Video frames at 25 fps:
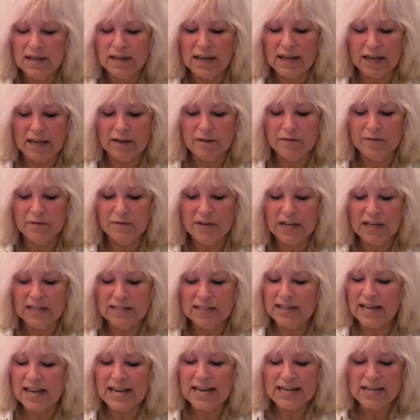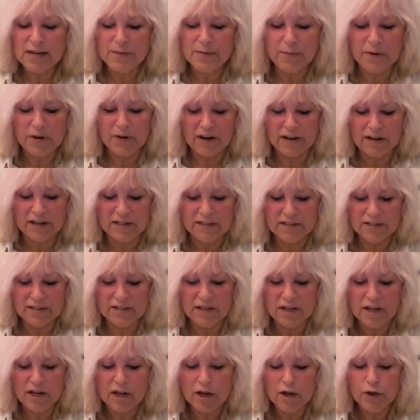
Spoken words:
have at any price.